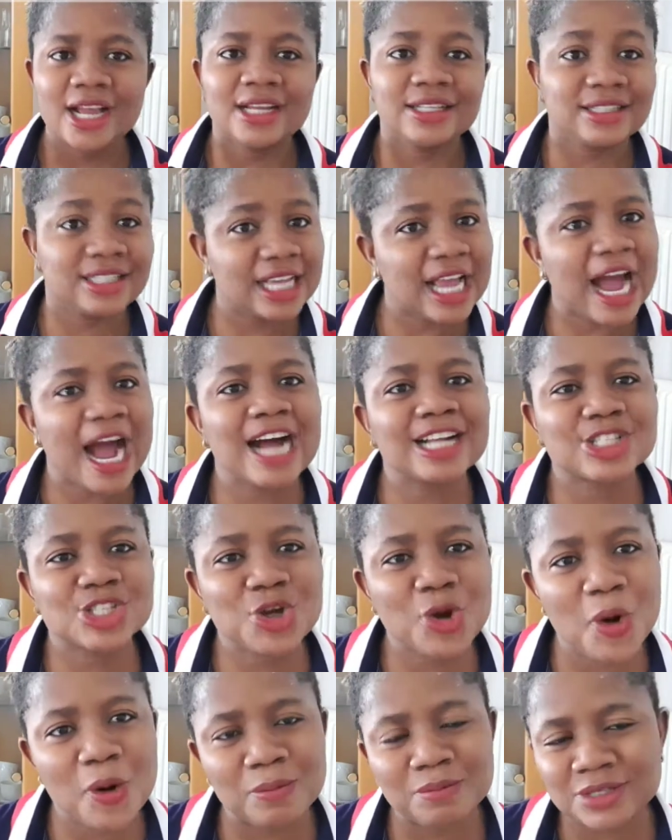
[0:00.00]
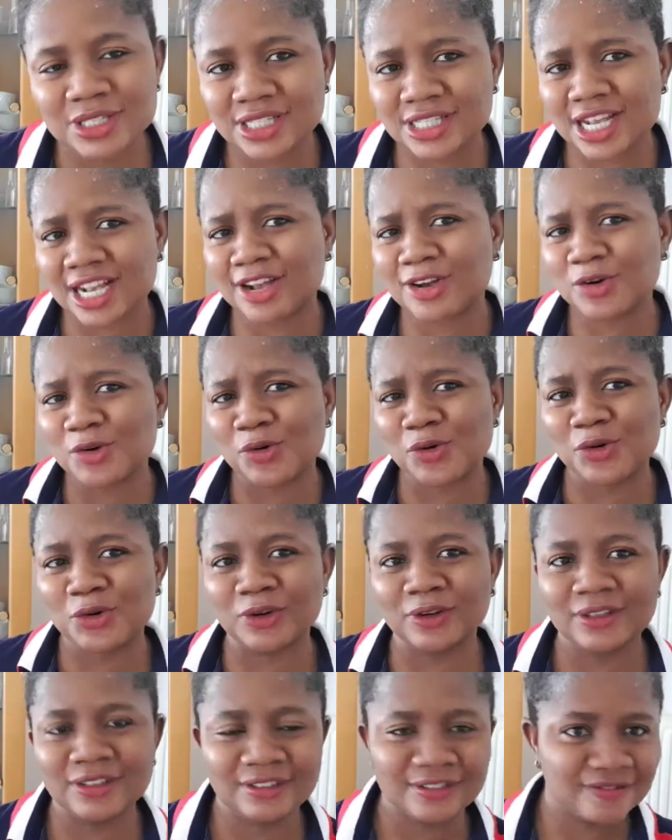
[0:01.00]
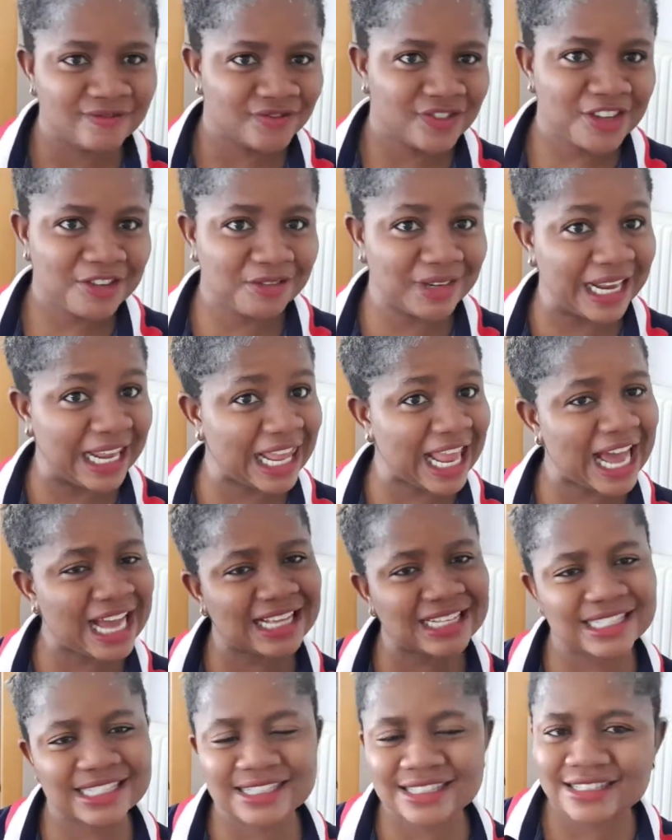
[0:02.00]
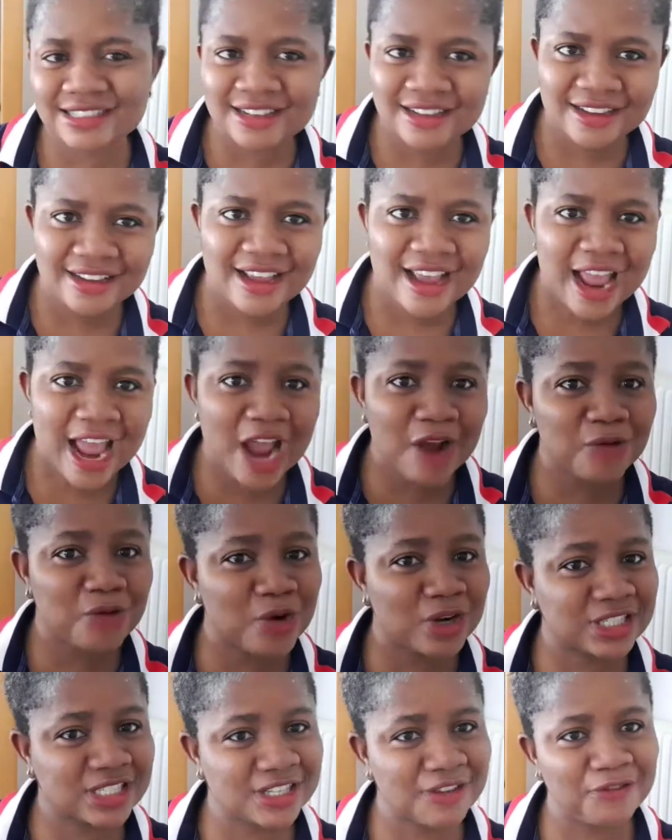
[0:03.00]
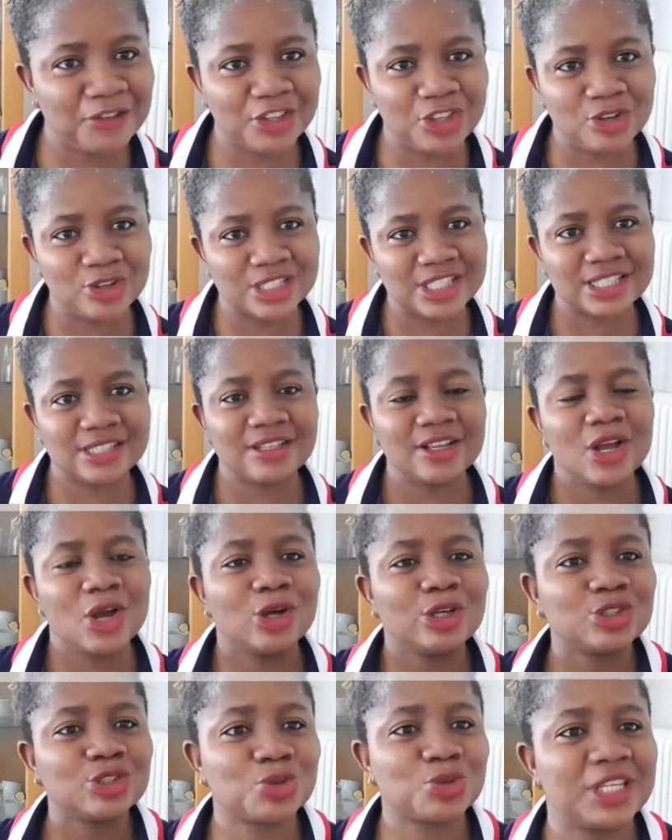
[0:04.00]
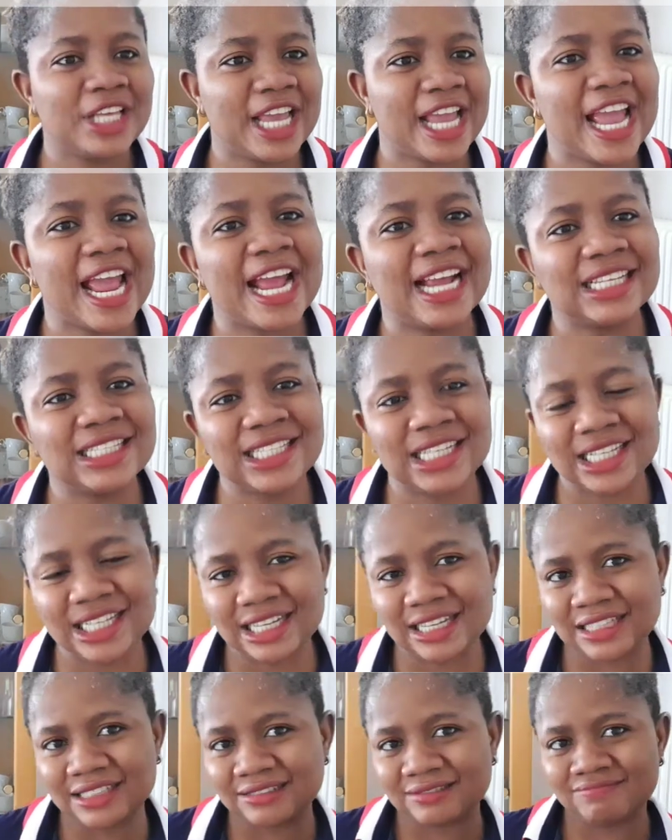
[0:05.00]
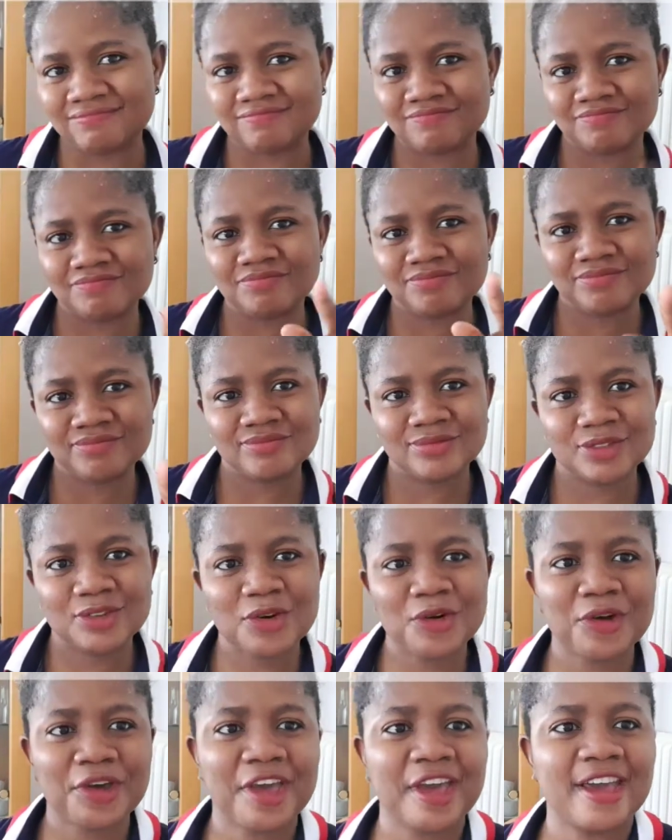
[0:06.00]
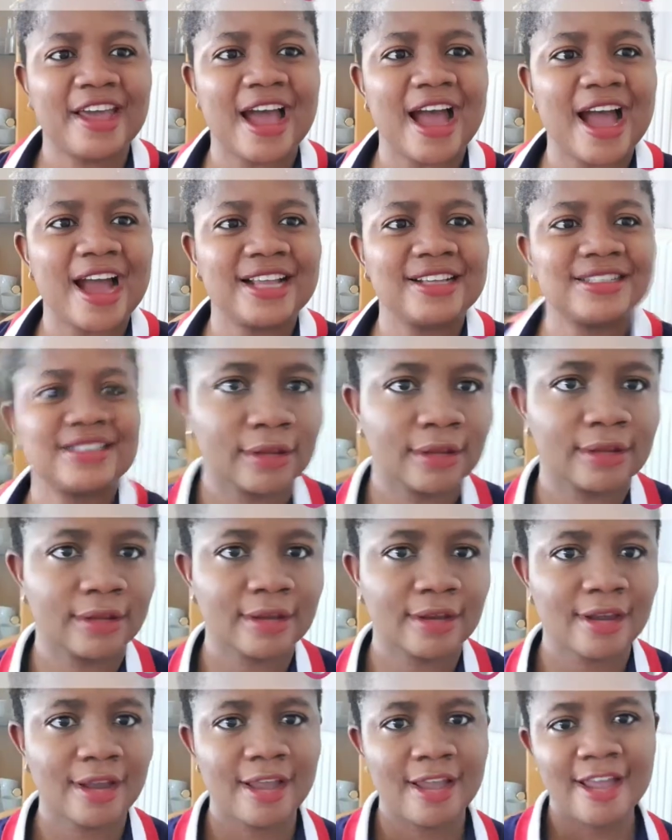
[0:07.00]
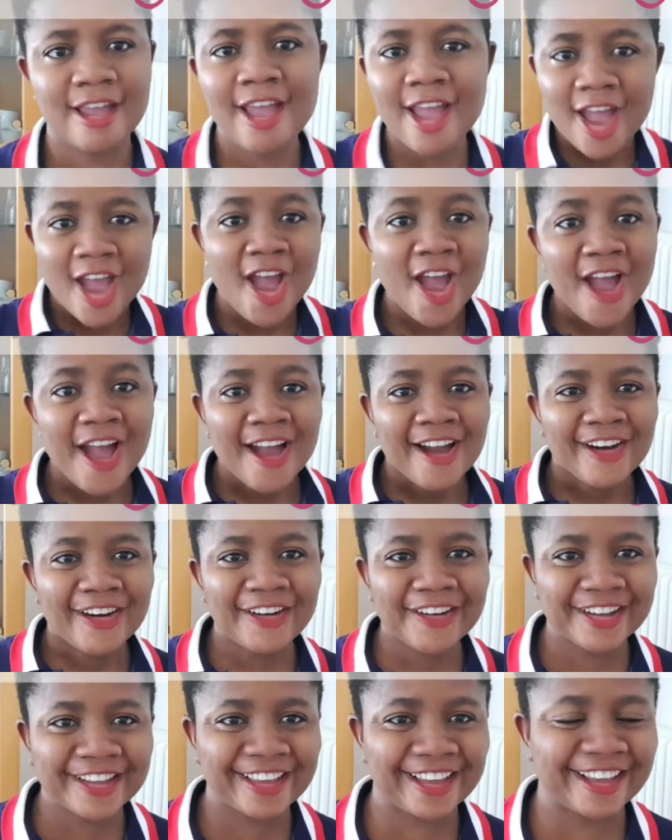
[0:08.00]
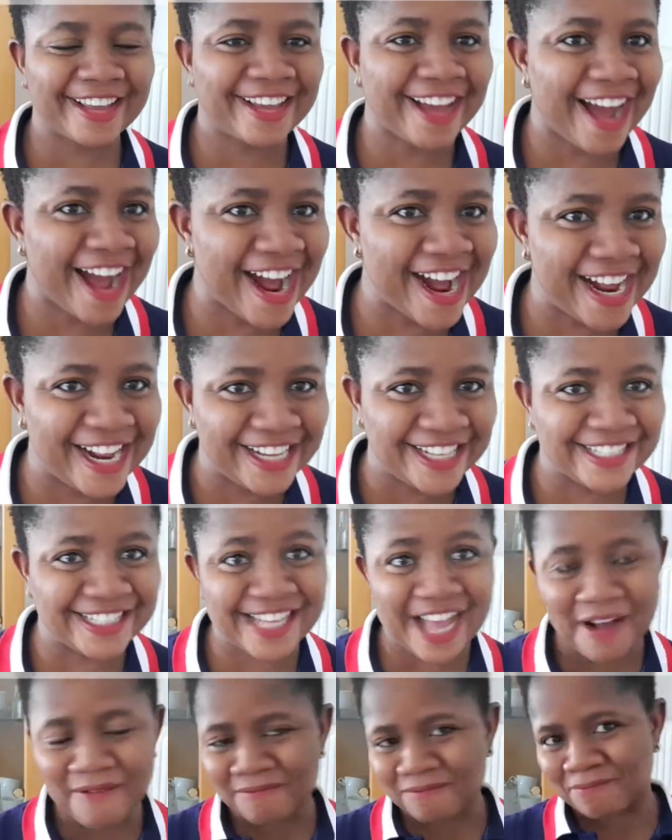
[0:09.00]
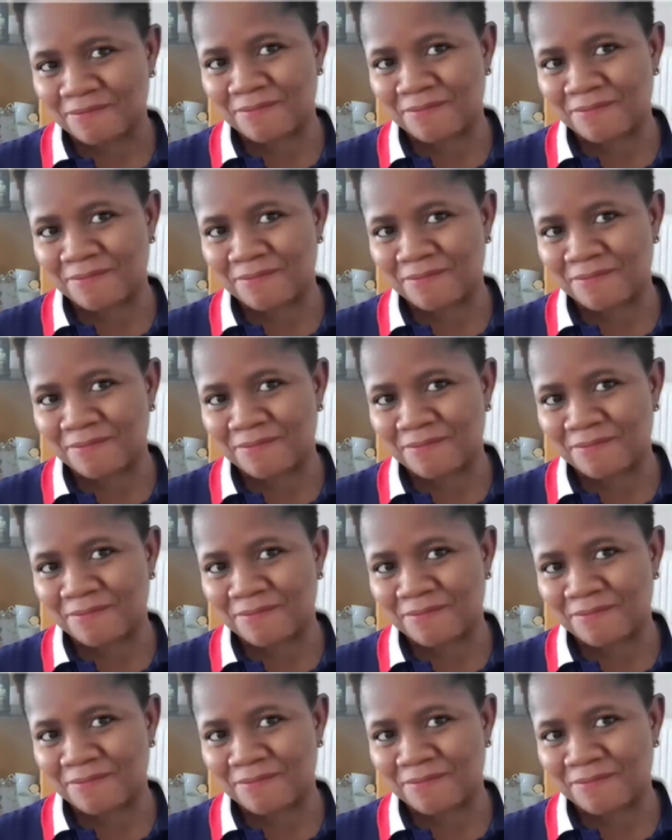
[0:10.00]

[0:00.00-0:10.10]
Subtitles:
the outcome. Stay cool, relax, and watch the video to the ending. Okay guys. Okay guys, I'm